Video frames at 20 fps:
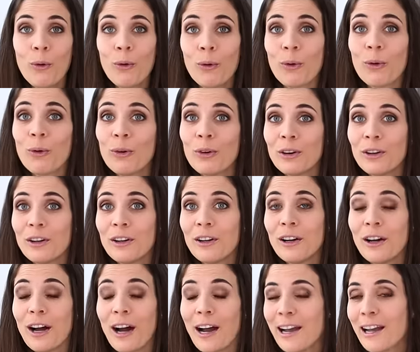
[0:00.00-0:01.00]
Or
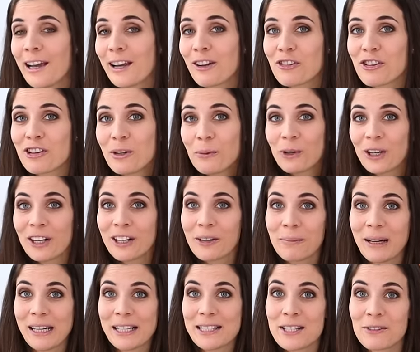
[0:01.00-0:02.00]
I actually work
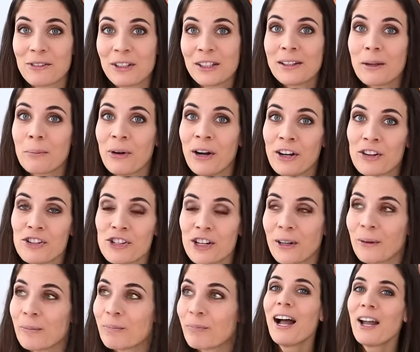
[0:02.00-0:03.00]
better under
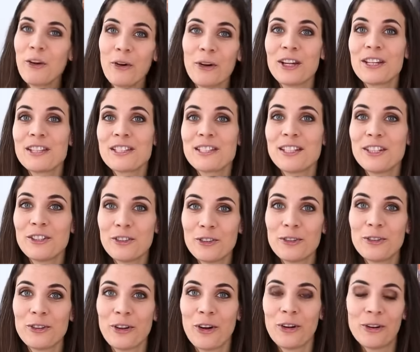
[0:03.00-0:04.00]
pressure. I honestly
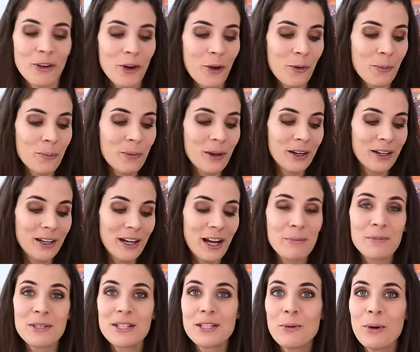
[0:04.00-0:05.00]
do not know, but
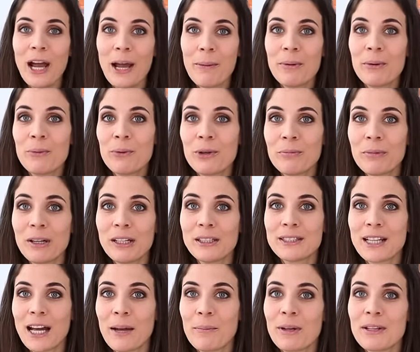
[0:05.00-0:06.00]
I'm still happy with my
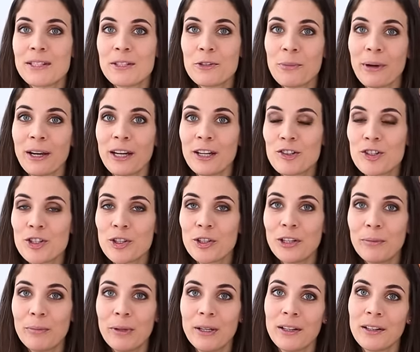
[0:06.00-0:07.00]
time. I still managed to
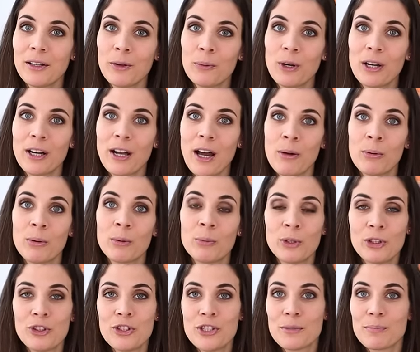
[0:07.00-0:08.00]
keep it under one hour,
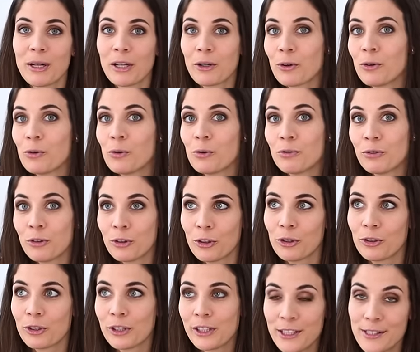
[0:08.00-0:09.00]
which is my goal
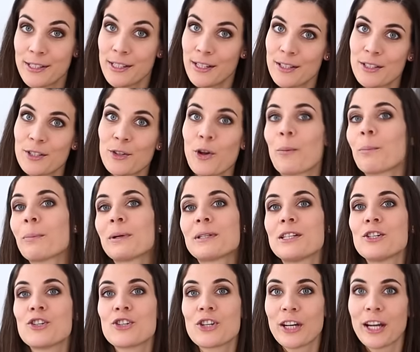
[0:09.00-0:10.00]
for this year's
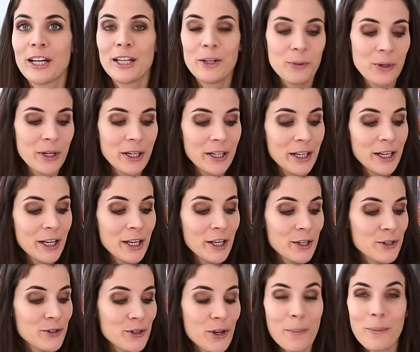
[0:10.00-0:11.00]
competition anyway.
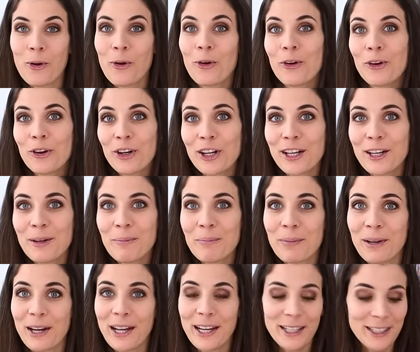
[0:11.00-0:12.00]
So I'm not gonna
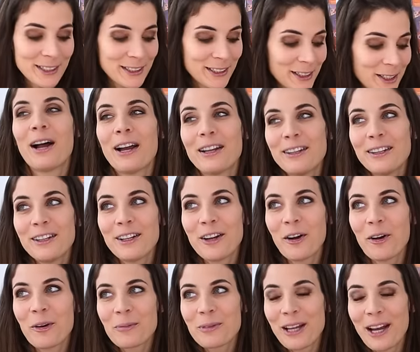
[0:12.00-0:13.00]
complain. I did
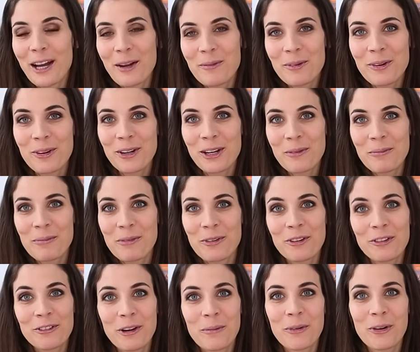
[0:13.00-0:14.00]
hope that I'm gonna
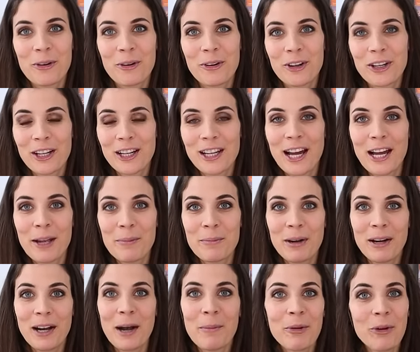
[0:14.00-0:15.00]
improve, I'm not gonna lie,
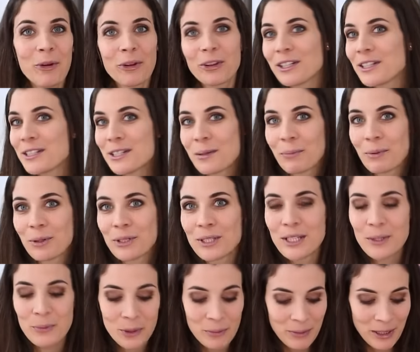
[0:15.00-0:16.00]
but I'm not
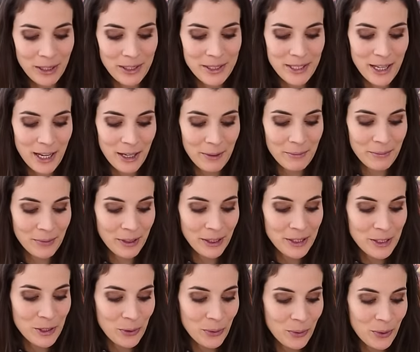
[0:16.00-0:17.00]
disappointed with my time
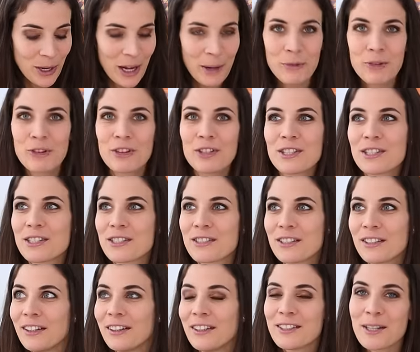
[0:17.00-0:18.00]
at all. I'm just
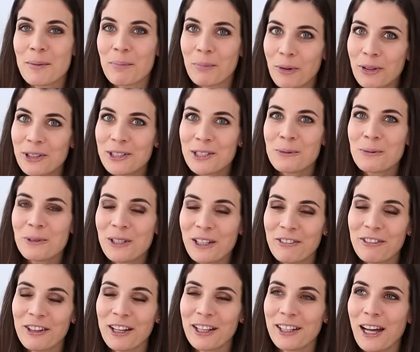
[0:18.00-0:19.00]
disappointed with the
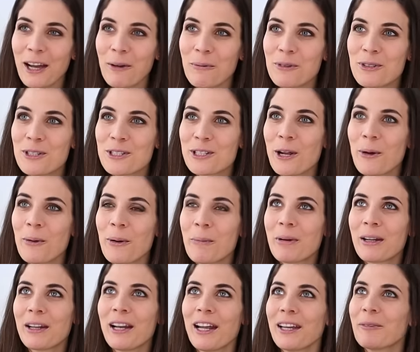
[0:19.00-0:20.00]
fact that I was slower,
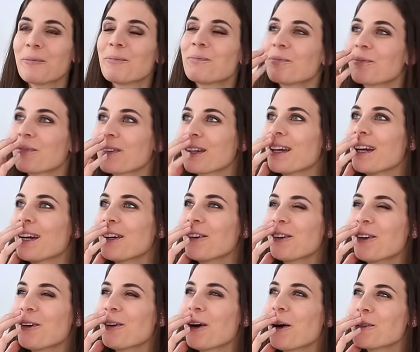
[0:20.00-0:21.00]
but like, I don't
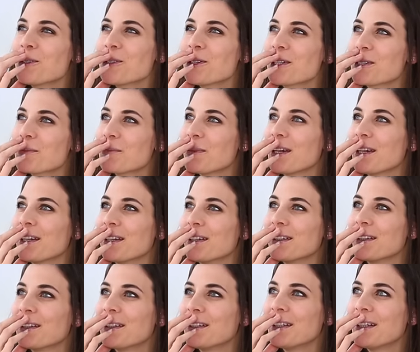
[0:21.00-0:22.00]
know how to
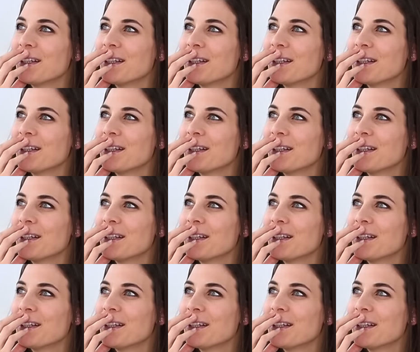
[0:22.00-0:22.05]
explain.